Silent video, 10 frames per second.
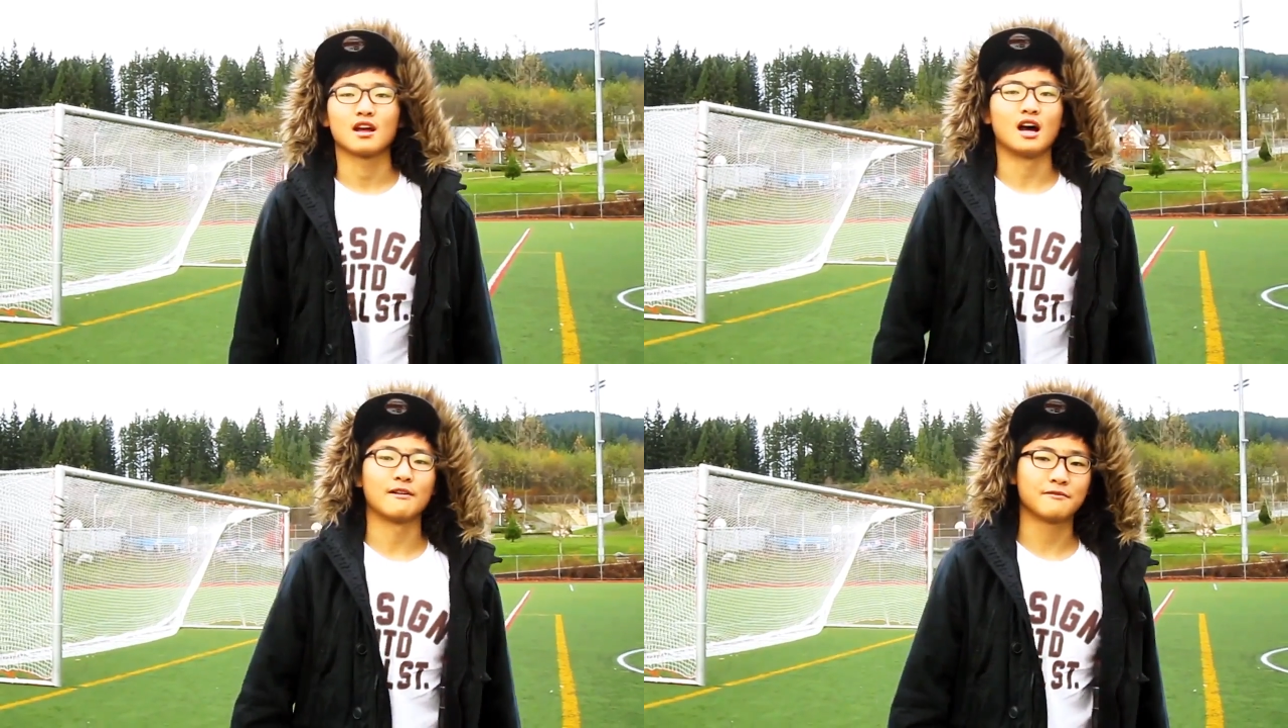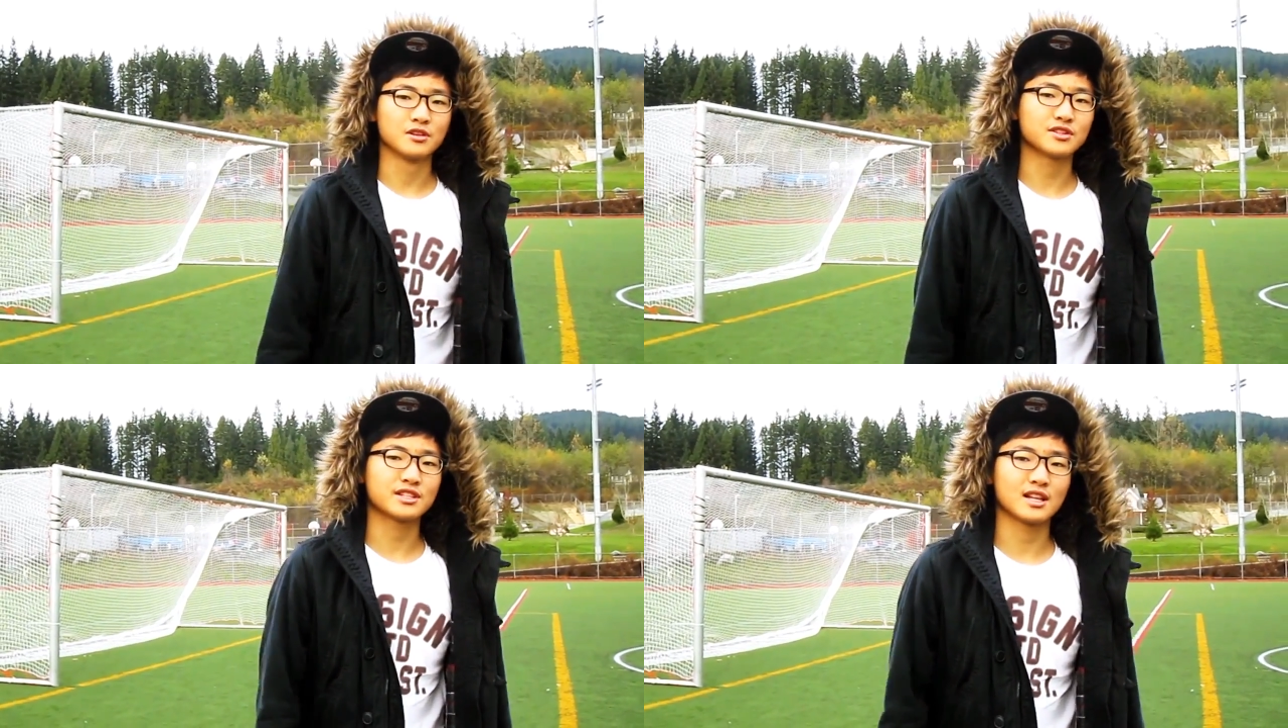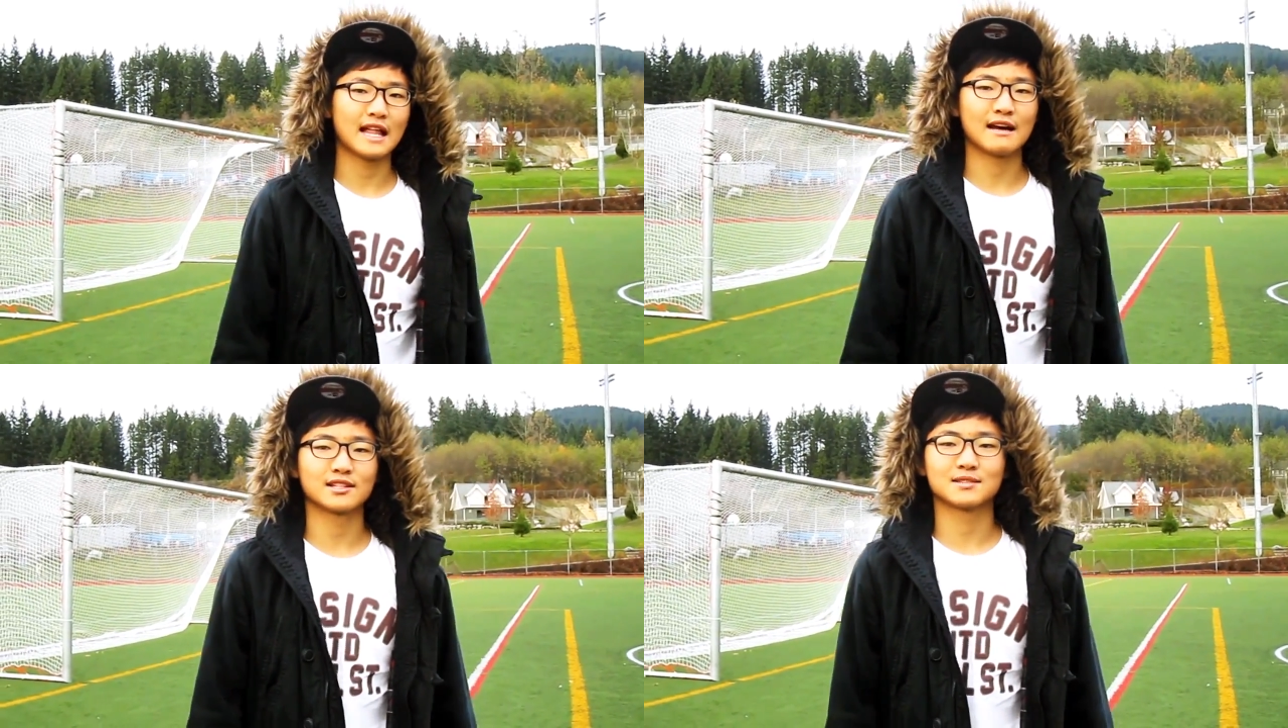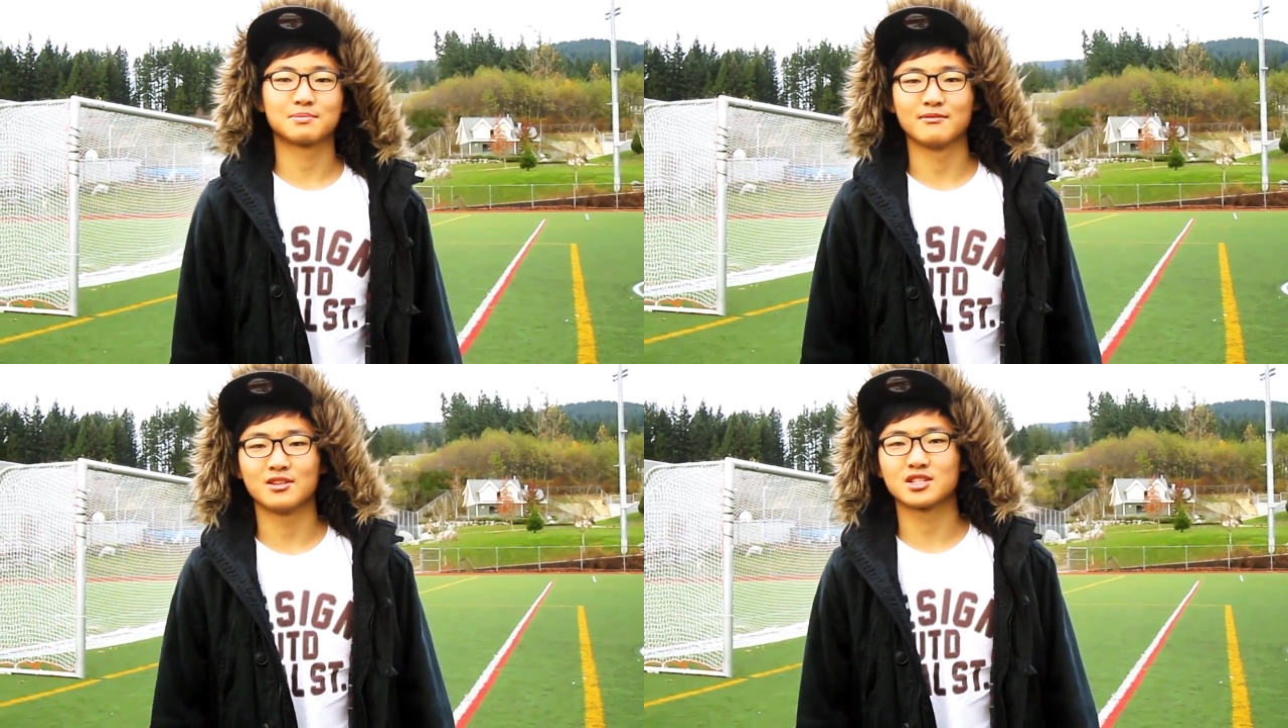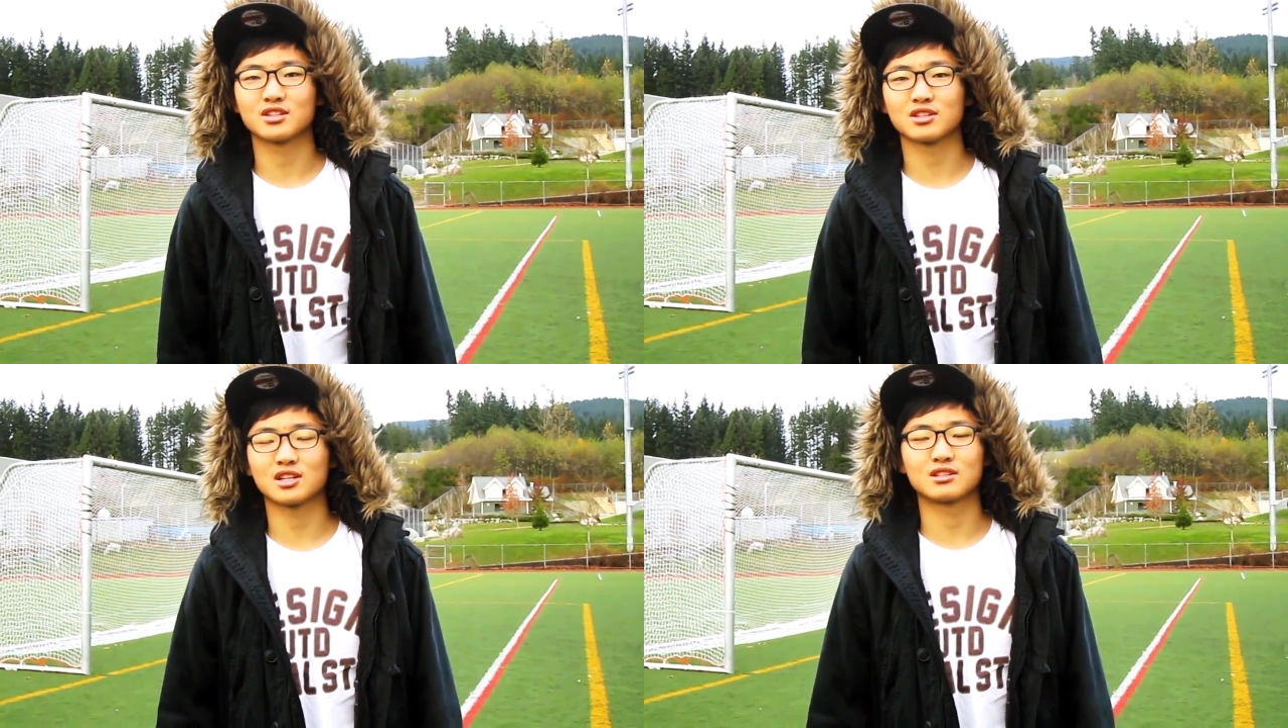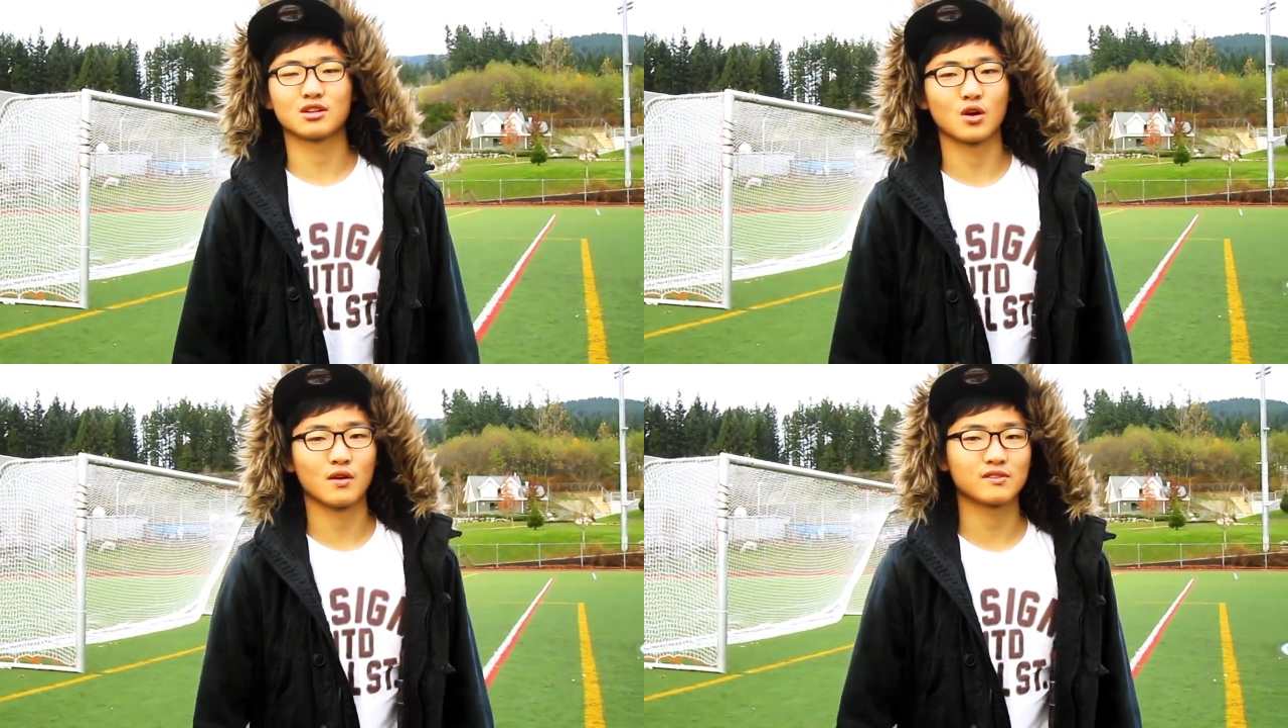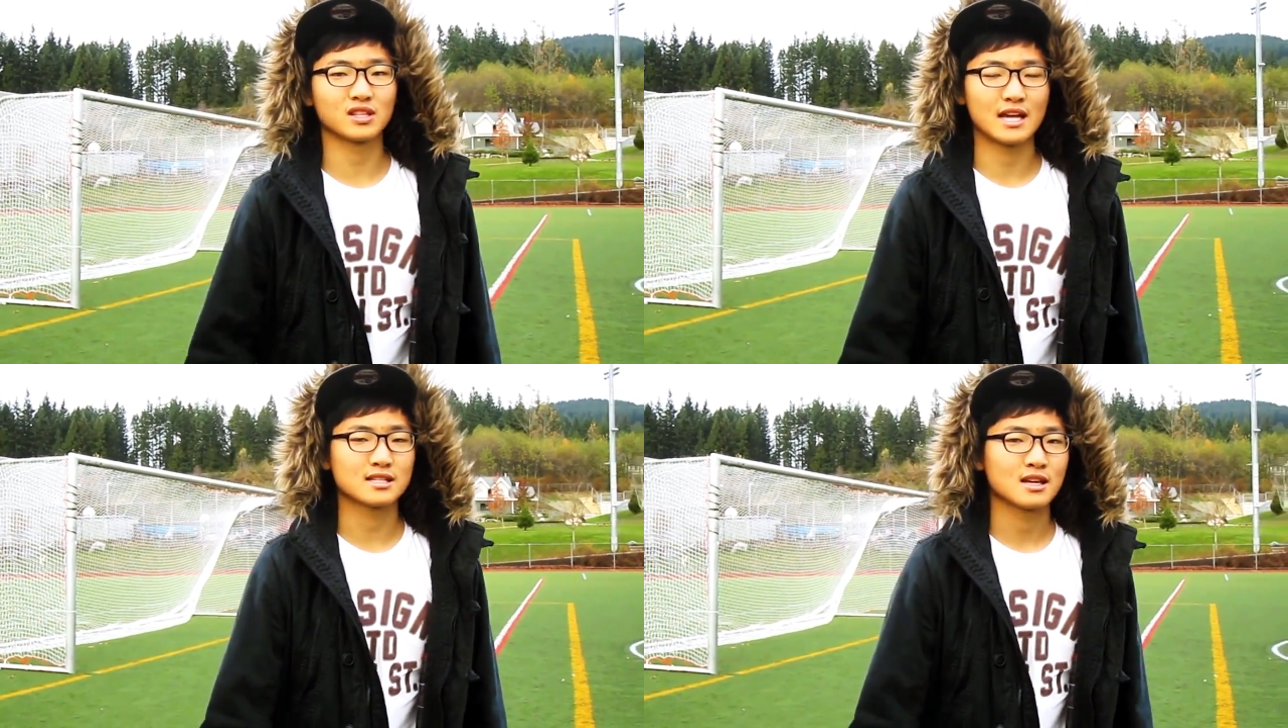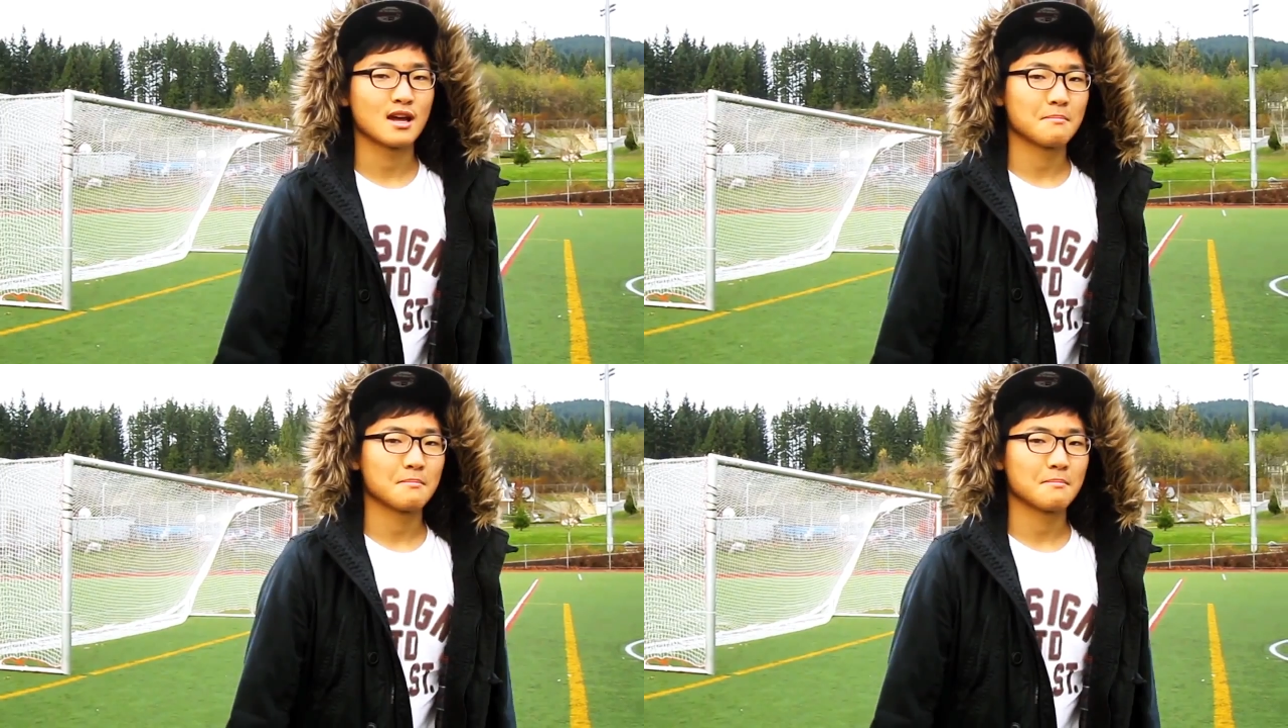I refuse to allow the provisional control of the land,